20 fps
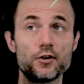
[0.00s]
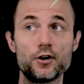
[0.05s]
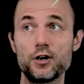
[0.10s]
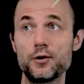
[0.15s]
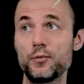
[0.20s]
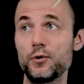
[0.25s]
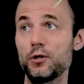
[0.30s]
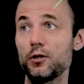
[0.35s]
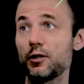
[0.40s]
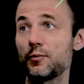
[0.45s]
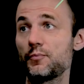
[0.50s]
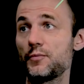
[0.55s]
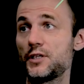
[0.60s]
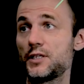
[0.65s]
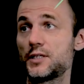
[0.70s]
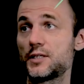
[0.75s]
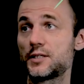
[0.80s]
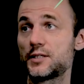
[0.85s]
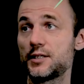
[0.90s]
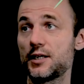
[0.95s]
variable, it
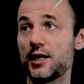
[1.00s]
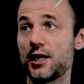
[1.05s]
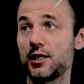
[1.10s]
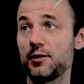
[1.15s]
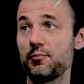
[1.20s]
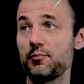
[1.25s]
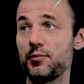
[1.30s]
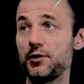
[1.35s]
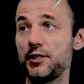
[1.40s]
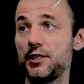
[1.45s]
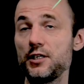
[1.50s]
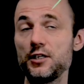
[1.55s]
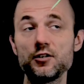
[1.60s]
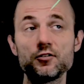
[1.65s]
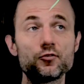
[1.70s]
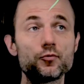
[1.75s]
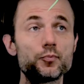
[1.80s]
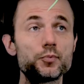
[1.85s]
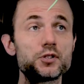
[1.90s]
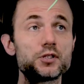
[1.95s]
means that P
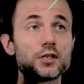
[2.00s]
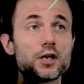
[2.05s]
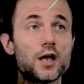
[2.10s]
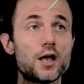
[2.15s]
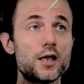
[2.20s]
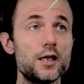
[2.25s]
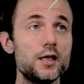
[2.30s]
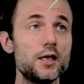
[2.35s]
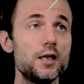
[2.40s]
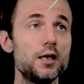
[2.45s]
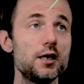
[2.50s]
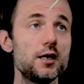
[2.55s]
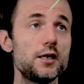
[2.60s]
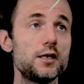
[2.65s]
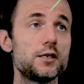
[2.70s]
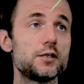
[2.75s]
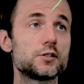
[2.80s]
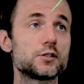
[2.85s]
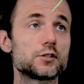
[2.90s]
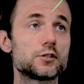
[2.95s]
of psi
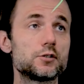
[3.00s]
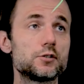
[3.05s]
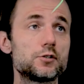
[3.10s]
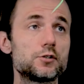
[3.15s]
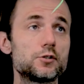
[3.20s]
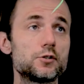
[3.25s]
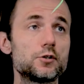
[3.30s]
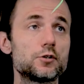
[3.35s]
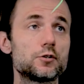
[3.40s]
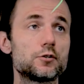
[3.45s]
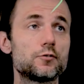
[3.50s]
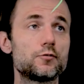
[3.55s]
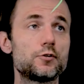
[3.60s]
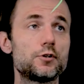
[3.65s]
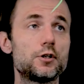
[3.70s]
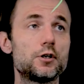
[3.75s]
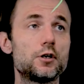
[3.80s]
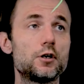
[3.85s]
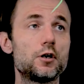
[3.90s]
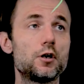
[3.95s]
is
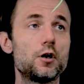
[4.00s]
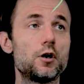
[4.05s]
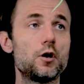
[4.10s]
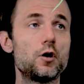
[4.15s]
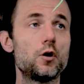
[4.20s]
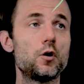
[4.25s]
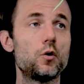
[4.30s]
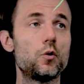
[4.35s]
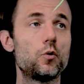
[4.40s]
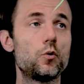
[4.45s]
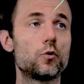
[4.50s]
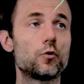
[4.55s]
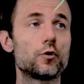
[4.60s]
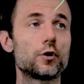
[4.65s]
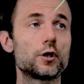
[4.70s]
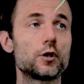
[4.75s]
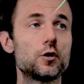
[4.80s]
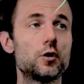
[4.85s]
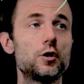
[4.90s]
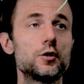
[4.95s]
conserved, or
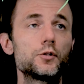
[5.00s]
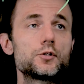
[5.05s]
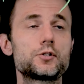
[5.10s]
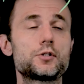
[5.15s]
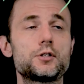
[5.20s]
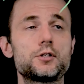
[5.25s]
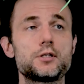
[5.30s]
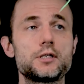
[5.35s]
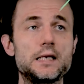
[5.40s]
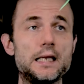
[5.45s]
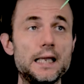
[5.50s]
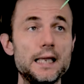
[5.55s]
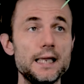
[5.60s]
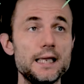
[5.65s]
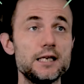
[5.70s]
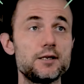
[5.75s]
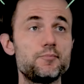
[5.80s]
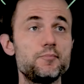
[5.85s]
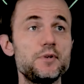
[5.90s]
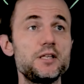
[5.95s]
a constant.
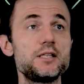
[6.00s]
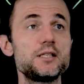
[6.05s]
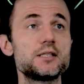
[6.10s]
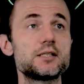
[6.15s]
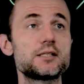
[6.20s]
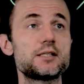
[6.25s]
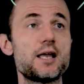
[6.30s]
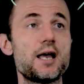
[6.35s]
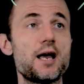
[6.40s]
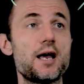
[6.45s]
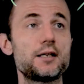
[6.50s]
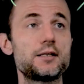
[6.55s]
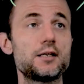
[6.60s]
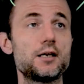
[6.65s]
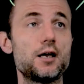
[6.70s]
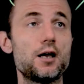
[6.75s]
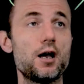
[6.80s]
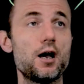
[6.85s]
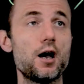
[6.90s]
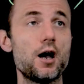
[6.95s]
It means that
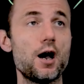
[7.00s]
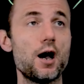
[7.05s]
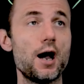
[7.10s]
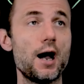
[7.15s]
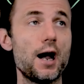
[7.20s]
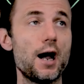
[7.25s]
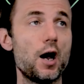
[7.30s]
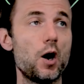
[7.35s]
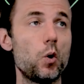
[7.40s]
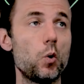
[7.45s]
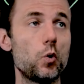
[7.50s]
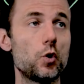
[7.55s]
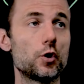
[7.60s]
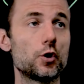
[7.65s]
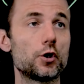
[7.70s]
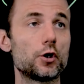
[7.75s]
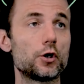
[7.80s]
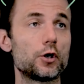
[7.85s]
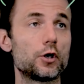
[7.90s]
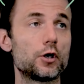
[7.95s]

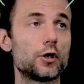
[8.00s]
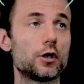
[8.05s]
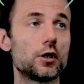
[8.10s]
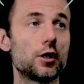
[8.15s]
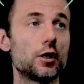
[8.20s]
our